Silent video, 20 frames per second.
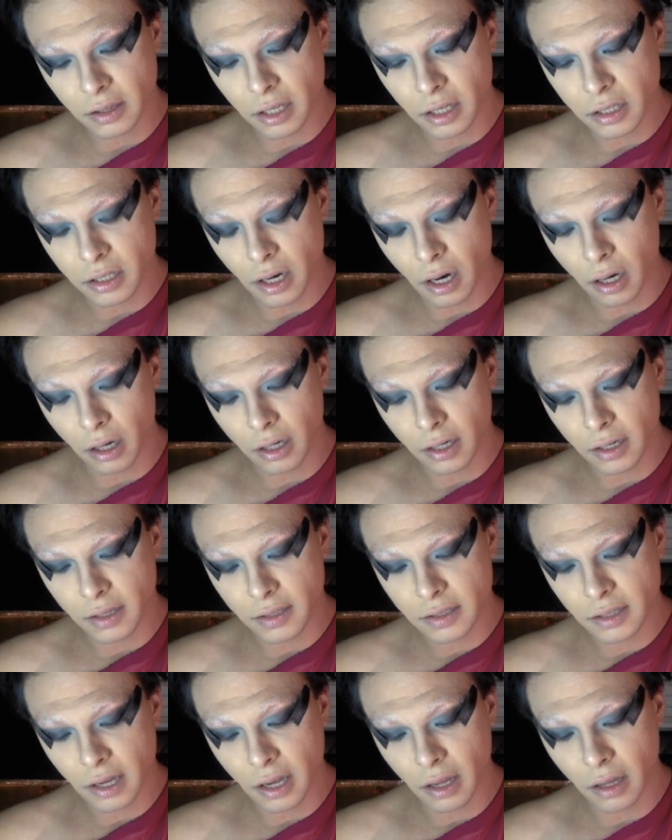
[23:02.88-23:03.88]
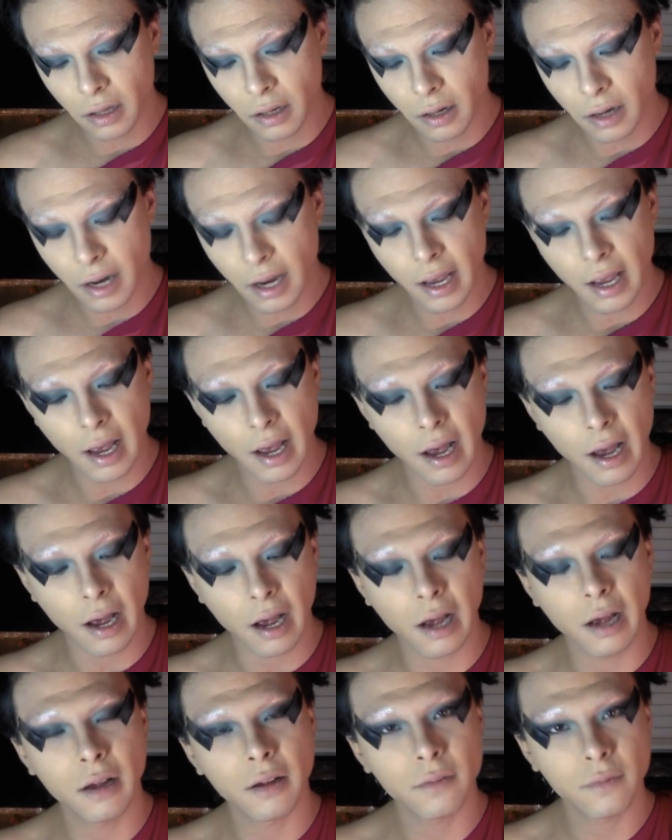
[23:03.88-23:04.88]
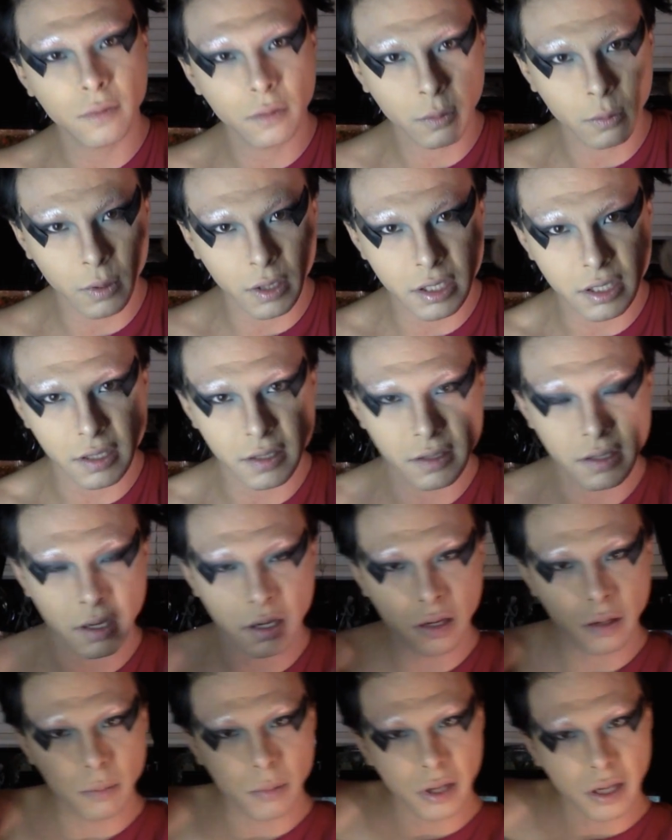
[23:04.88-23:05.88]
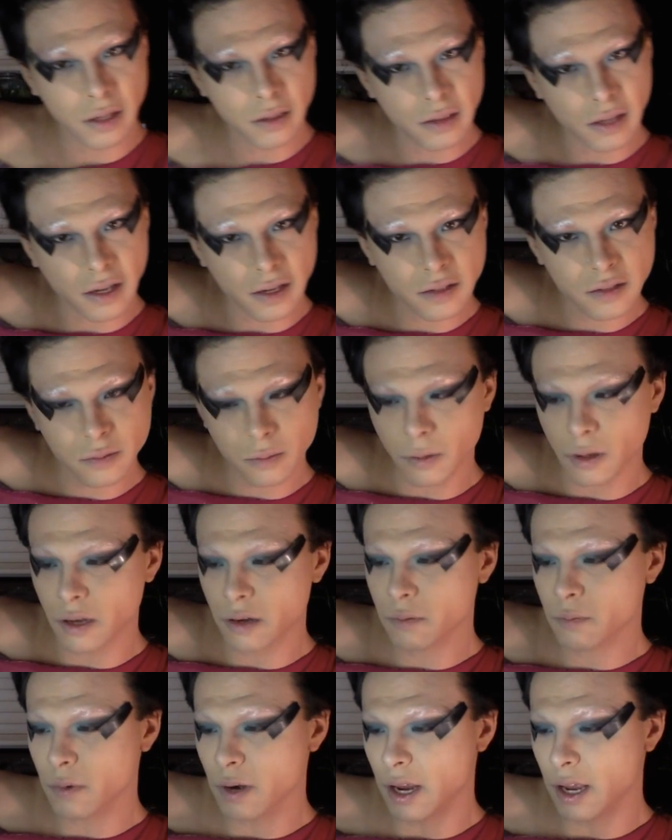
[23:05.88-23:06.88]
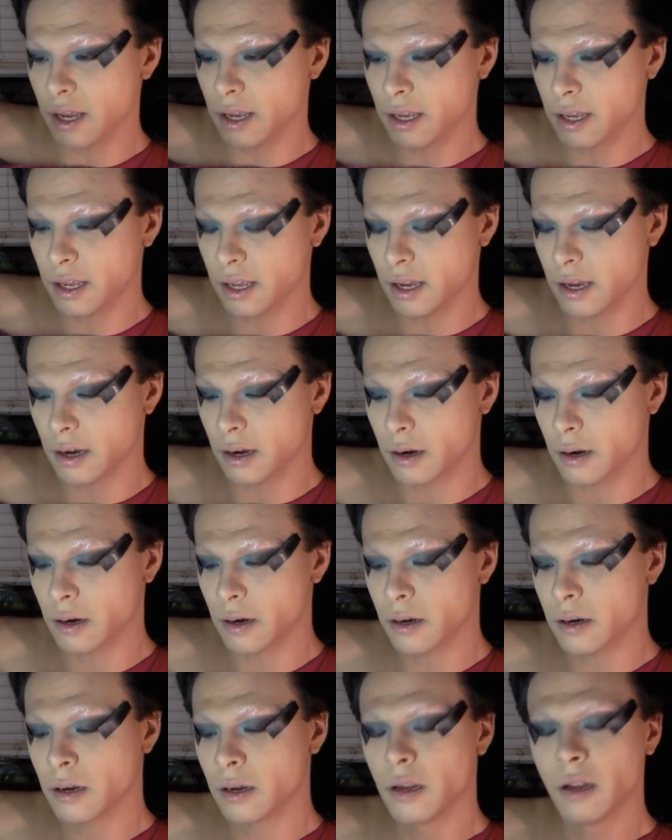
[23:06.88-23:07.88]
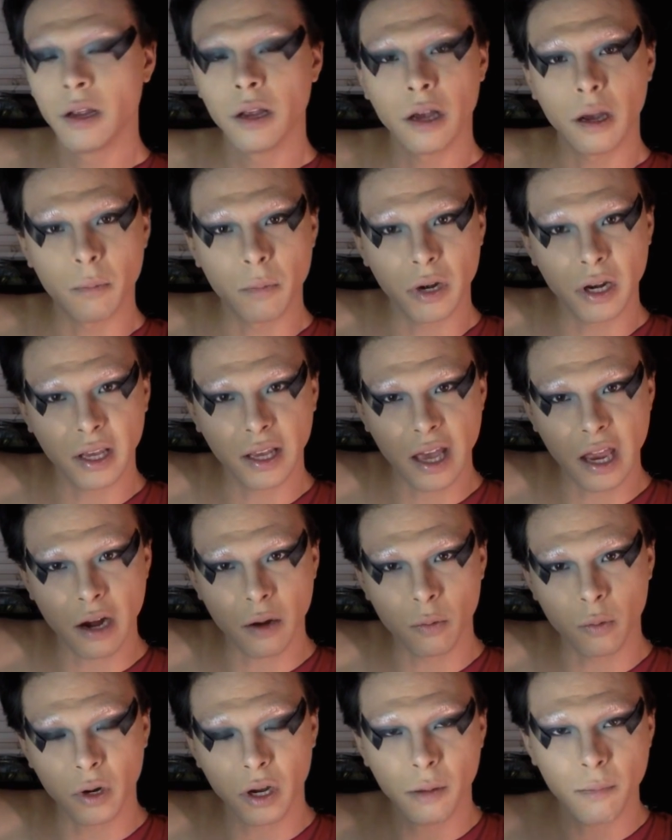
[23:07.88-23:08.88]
the darkest color I have, which is gonna be this one right here. I'm gonna get it real